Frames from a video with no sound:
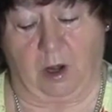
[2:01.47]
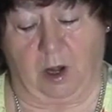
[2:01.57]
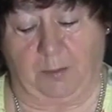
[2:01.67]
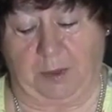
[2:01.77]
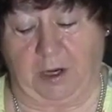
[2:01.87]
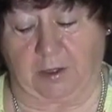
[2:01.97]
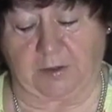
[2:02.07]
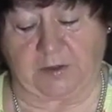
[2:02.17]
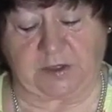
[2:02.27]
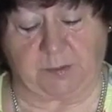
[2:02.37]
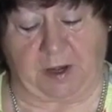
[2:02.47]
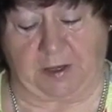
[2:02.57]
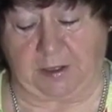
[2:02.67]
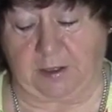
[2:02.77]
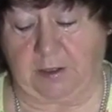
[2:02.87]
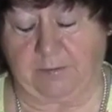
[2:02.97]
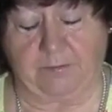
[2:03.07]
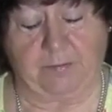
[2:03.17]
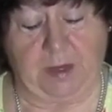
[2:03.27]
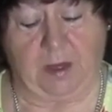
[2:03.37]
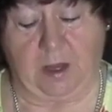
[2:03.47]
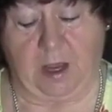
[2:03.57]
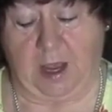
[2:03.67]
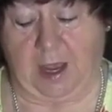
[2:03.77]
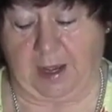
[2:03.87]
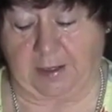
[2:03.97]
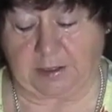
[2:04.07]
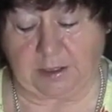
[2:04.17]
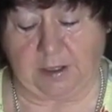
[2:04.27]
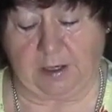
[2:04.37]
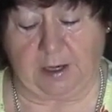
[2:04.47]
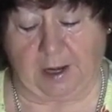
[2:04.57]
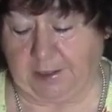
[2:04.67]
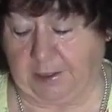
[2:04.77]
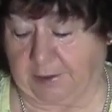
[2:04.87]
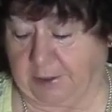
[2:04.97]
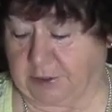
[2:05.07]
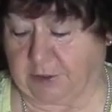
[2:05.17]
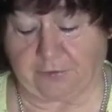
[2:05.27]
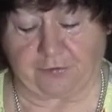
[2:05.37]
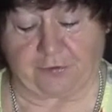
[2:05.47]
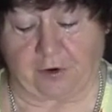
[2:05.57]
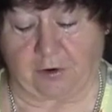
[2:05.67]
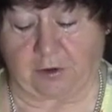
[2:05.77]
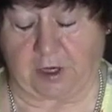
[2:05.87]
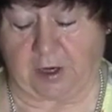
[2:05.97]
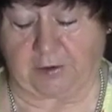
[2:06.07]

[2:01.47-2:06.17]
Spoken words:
up along the spine and lie on it for